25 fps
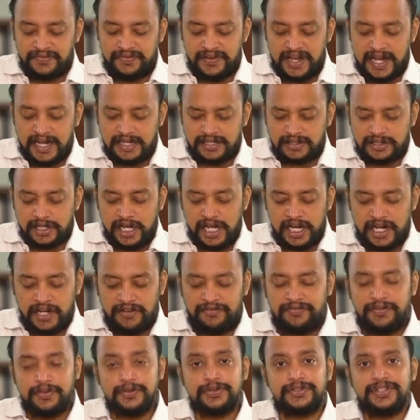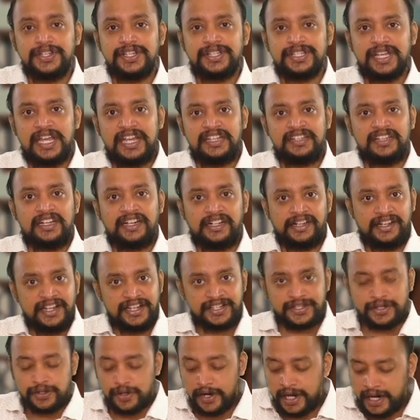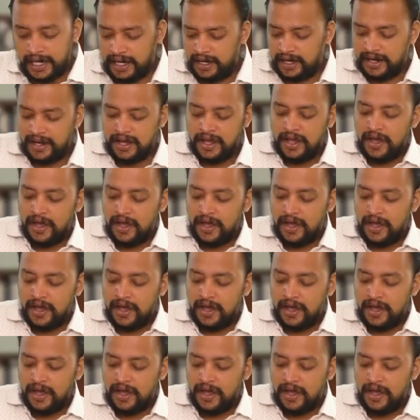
waste or refuse is either destroyed